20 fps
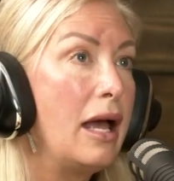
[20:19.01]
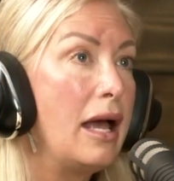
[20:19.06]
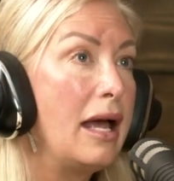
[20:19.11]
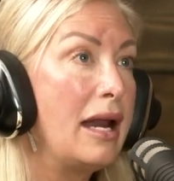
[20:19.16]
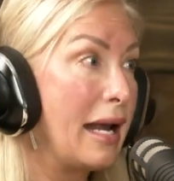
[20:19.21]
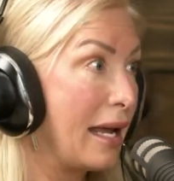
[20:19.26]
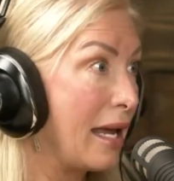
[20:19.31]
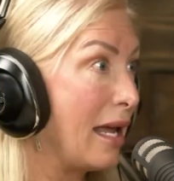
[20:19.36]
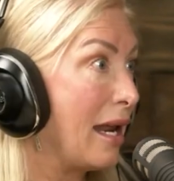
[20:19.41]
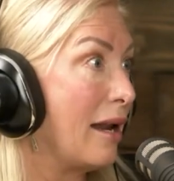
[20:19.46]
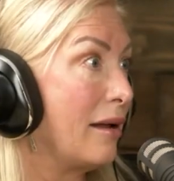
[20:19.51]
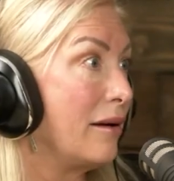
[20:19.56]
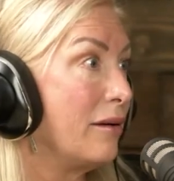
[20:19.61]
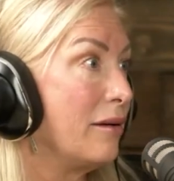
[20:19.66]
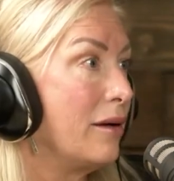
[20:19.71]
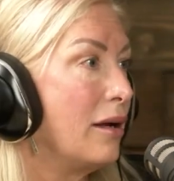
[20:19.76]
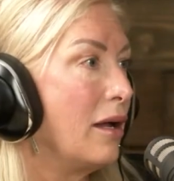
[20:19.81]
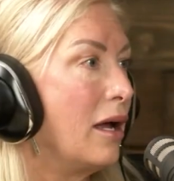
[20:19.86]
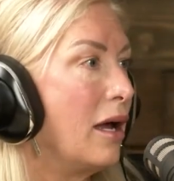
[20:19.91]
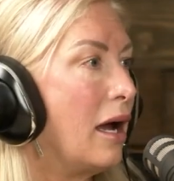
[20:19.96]
And I get it.
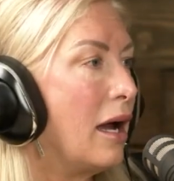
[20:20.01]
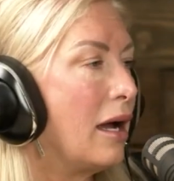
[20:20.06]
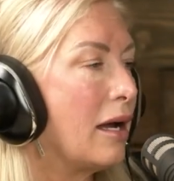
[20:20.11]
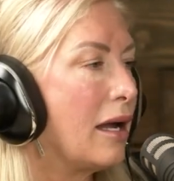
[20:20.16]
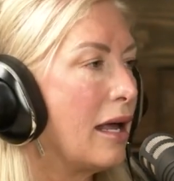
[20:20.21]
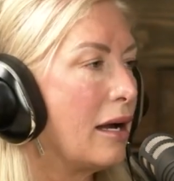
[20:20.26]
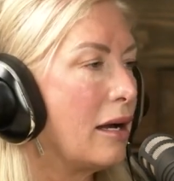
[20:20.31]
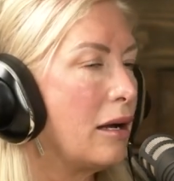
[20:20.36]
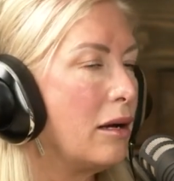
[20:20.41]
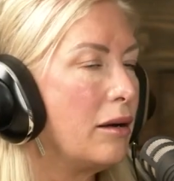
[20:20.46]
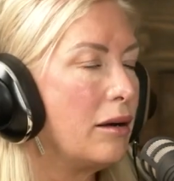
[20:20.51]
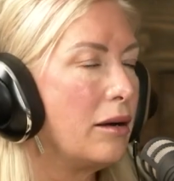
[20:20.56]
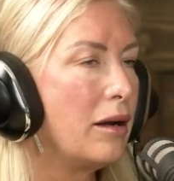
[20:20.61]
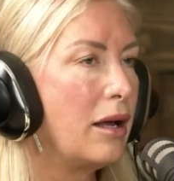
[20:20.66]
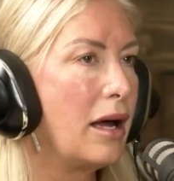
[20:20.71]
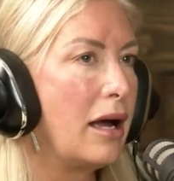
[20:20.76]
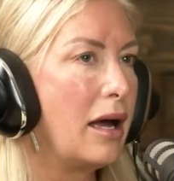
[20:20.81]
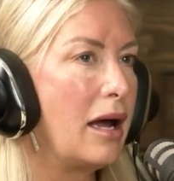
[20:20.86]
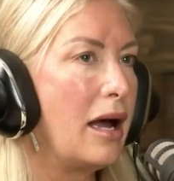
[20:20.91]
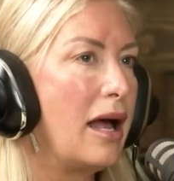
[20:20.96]

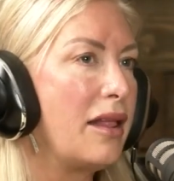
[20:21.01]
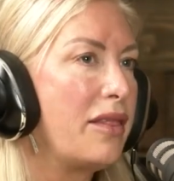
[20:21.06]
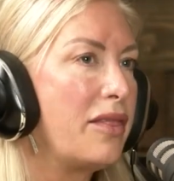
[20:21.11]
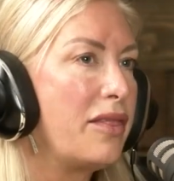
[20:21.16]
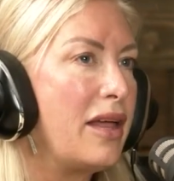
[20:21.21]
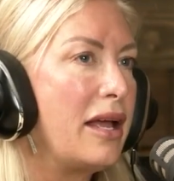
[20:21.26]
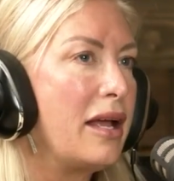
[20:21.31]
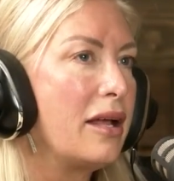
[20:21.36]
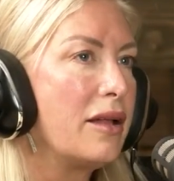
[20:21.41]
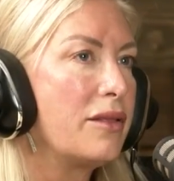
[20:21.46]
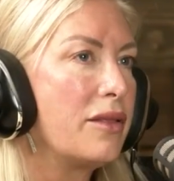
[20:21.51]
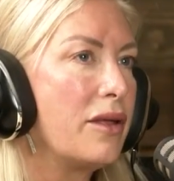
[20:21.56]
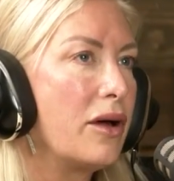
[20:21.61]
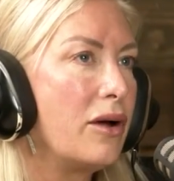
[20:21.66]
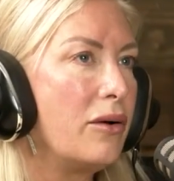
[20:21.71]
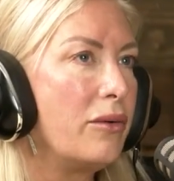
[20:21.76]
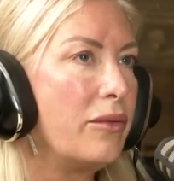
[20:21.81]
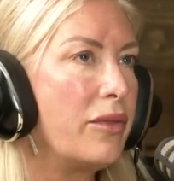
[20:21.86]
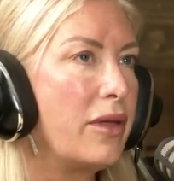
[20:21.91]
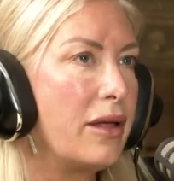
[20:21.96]
I think,
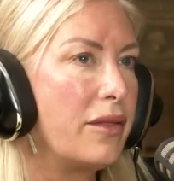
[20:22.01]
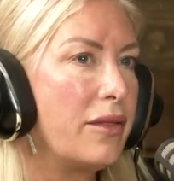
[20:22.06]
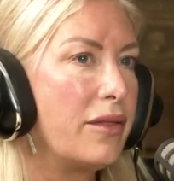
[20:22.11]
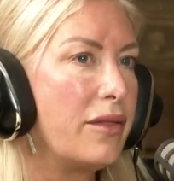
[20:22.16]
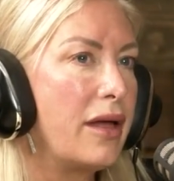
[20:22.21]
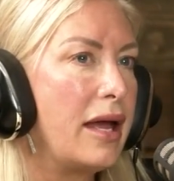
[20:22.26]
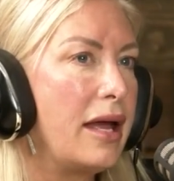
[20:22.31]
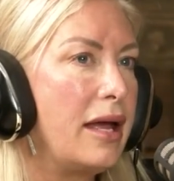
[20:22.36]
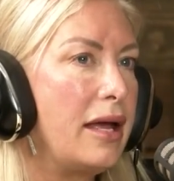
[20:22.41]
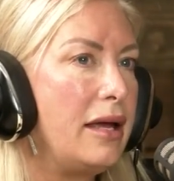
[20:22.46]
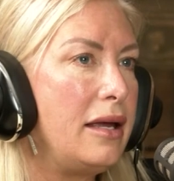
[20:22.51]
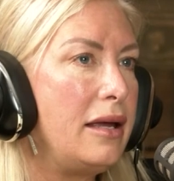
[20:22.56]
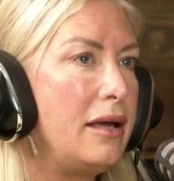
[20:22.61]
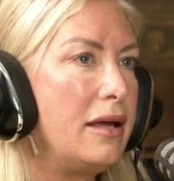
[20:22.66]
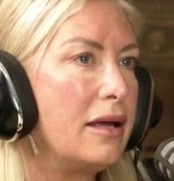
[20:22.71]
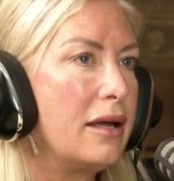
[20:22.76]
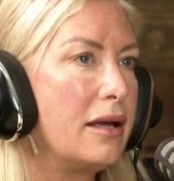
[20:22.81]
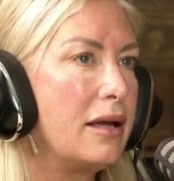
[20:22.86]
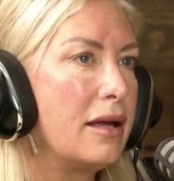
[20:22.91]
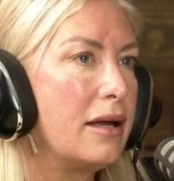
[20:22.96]
though, that
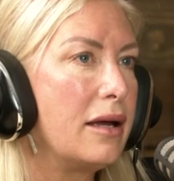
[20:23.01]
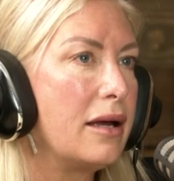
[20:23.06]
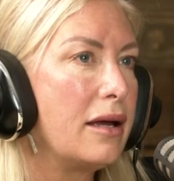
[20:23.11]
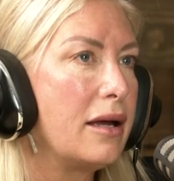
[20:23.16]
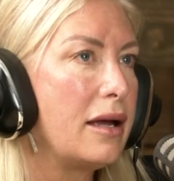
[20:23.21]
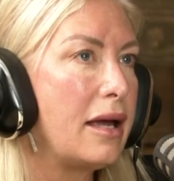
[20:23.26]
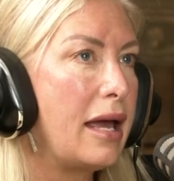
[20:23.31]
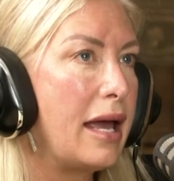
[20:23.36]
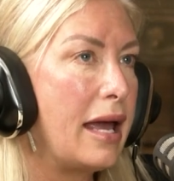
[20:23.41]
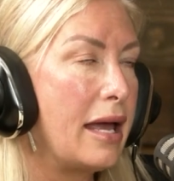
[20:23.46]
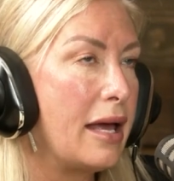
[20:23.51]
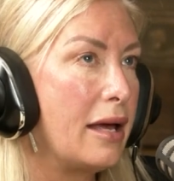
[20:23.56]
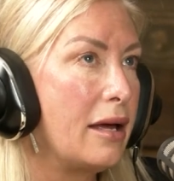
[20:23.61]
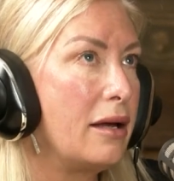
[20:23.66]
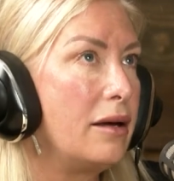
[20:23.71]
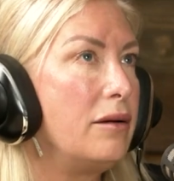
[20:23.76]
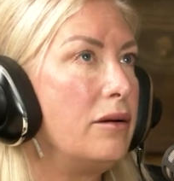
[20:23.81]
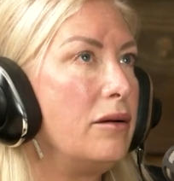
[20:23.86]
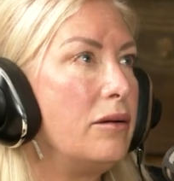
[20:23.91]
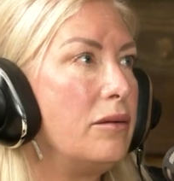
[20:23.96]
they
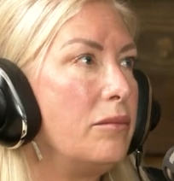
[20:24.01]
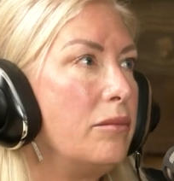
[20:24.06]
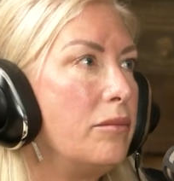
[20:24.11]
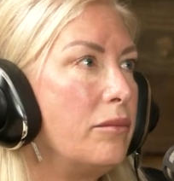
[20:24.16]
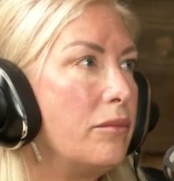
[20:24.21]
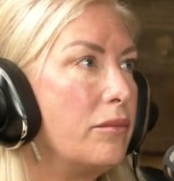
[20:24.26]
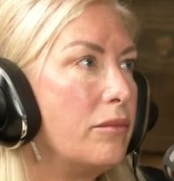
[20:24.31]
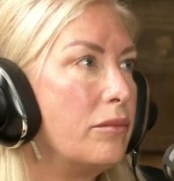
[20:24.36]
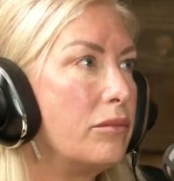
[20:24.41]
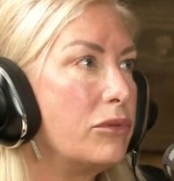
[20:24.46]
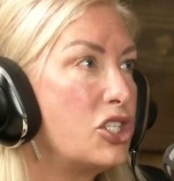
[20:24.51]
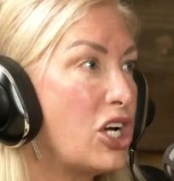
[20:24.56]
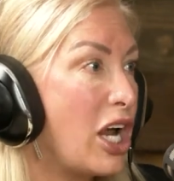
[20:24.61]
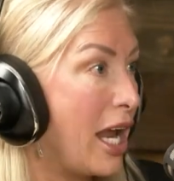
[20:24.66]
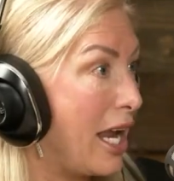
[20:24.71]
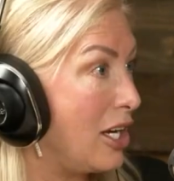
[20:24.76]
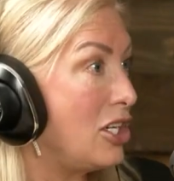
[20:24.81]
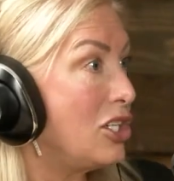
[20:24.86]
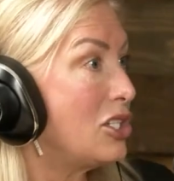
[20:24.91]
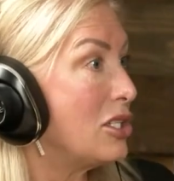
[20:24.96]
can
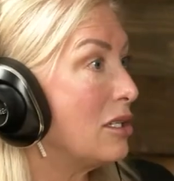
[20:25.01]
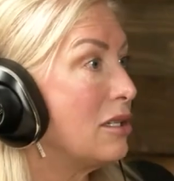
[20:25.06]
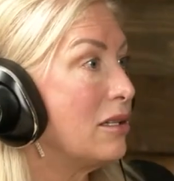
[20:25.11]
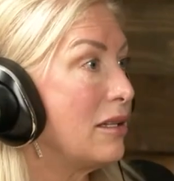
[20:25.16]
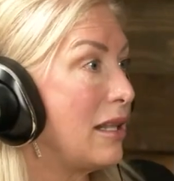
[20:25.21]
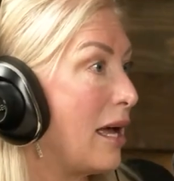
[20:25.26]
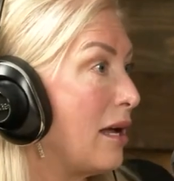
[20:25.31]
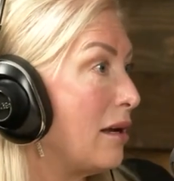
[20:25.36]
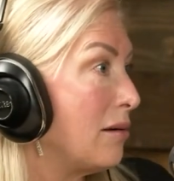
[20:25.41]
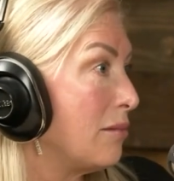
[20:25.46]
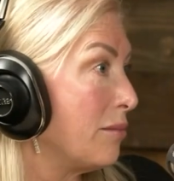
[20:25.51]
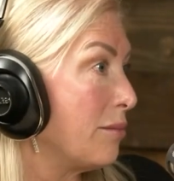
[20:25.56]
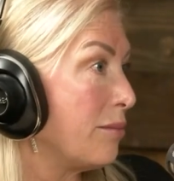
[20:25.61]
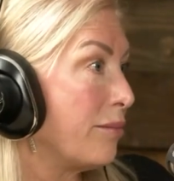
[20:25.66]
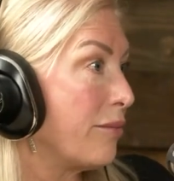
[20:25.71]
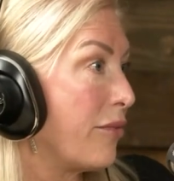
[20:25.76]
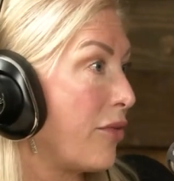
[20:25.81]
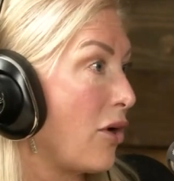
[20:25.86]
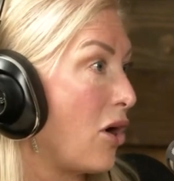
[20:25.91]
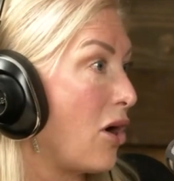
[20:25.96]
change that
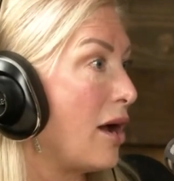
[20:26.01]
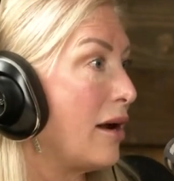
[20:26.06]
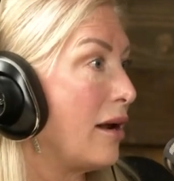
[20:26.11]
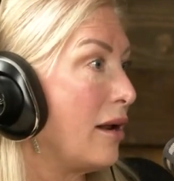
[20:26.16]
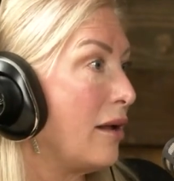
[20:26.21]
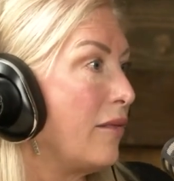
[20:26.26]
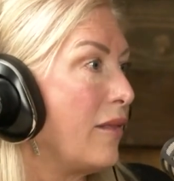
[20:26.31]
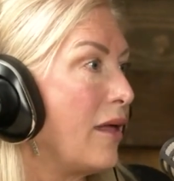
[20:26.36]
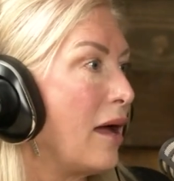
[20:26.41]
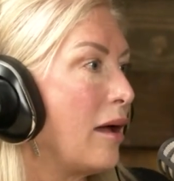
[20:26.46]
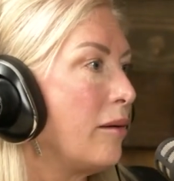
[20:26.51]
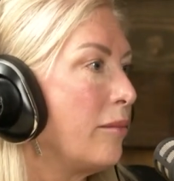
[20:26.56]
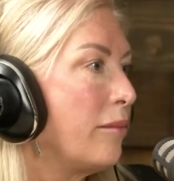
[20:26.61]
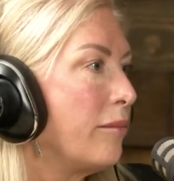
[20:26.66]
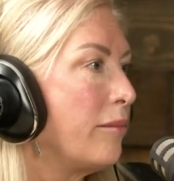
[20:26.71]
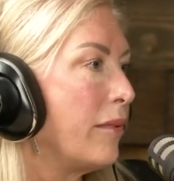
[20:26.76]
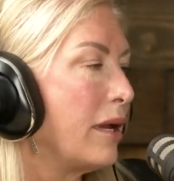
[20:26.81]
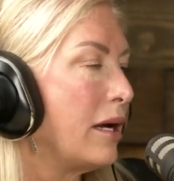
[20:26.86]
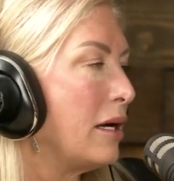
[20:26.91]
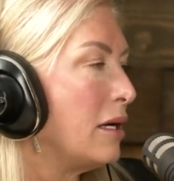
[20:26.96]
thought, and
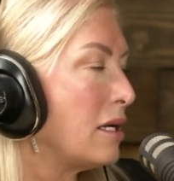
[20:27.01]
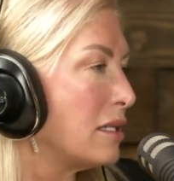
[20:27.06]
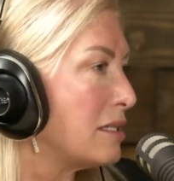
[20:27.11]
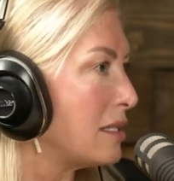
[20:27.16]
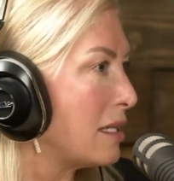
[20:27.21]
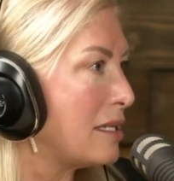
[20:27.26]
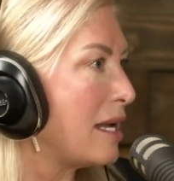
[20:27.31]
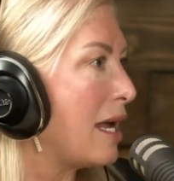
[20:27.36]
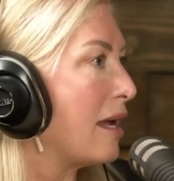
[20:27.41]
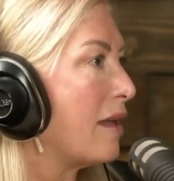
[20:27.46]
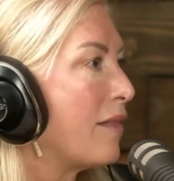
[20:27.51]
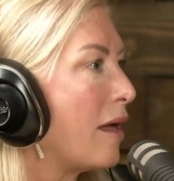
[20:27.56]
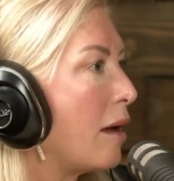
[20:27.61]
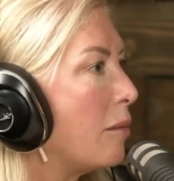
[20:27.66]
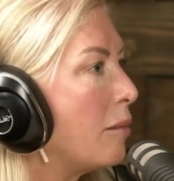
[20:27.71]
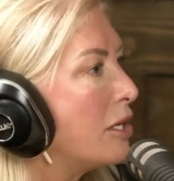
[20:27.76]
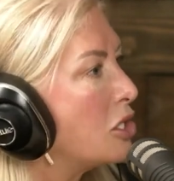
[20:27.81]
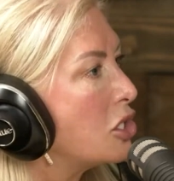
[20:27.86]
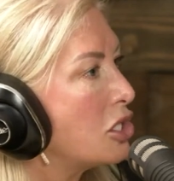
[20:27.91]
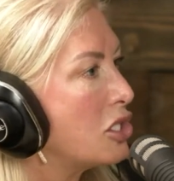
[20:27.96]
it doesn't take that much.